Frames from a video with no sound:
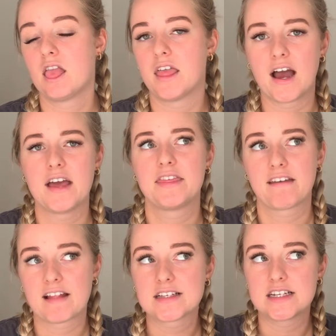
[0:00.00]
I think
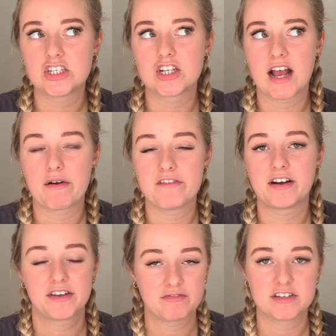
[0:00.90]
that's literally how I
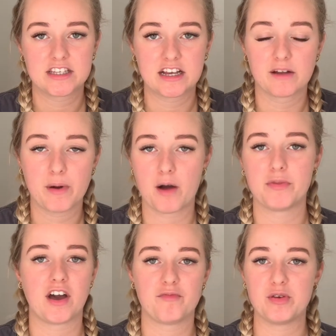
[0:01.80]
found every single apartment
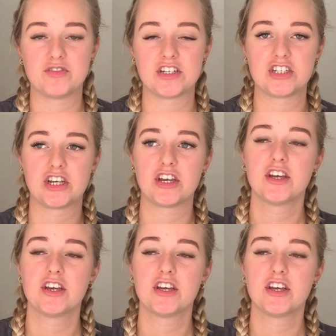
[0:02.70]
that I've moved into.